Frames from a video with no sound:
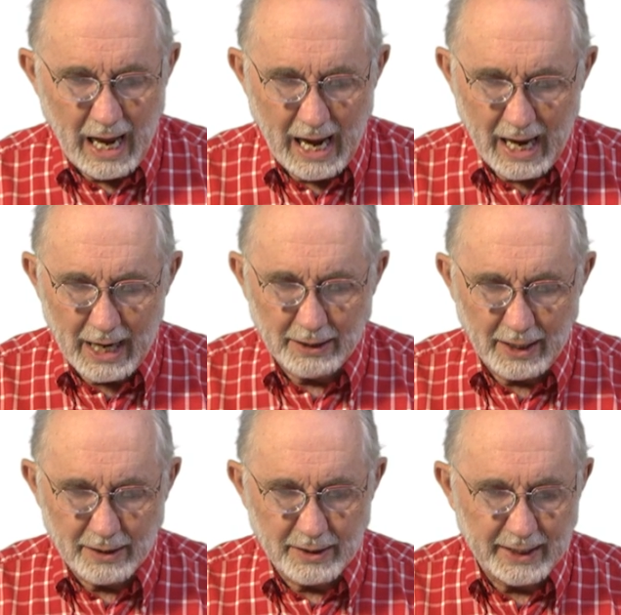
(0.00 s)
and
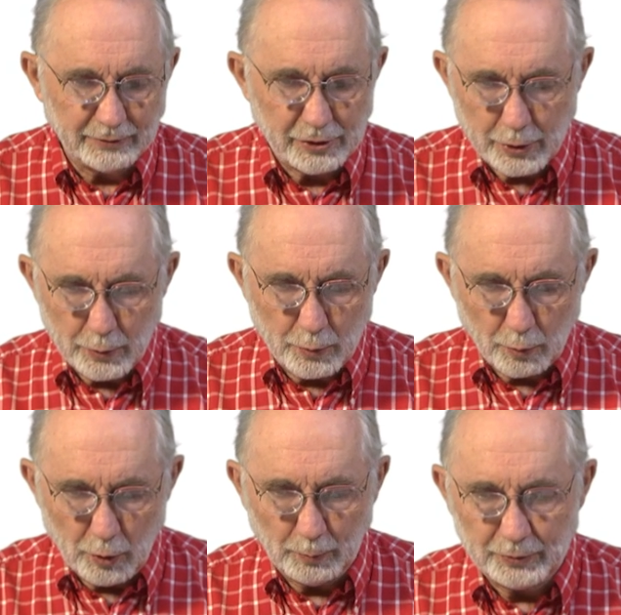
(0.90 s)
in these two
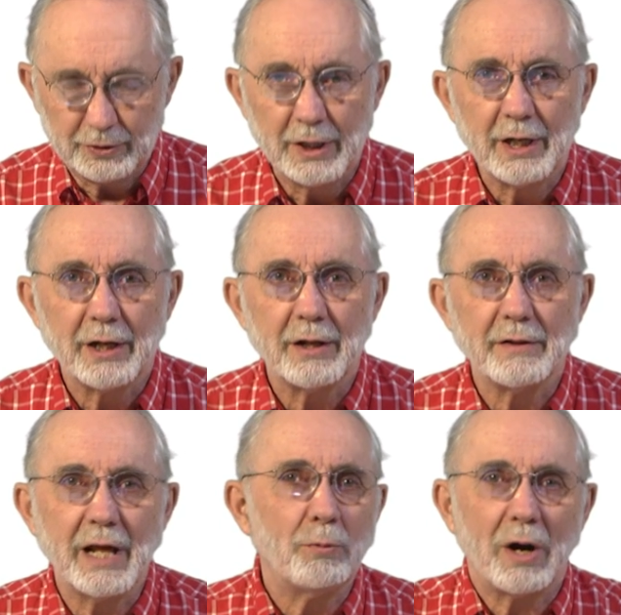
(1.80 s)
groups
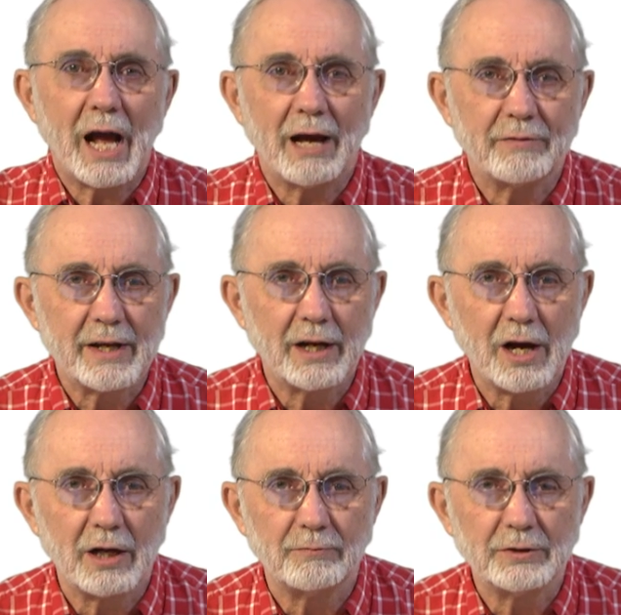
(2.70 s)
they were having a
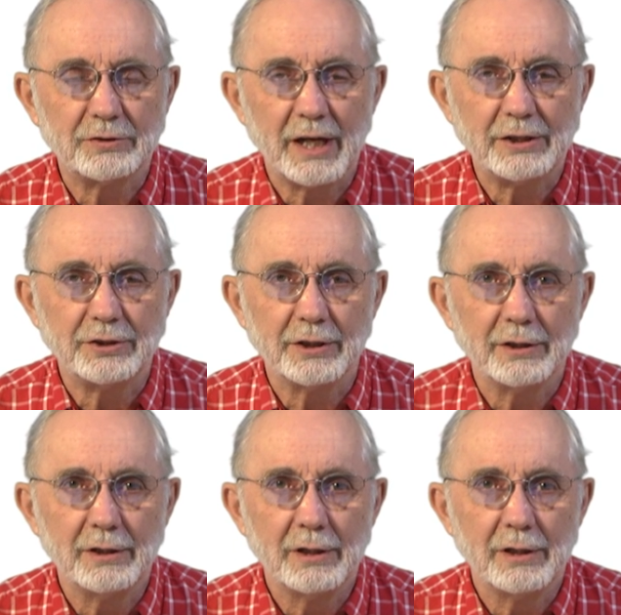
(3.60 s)
conversation.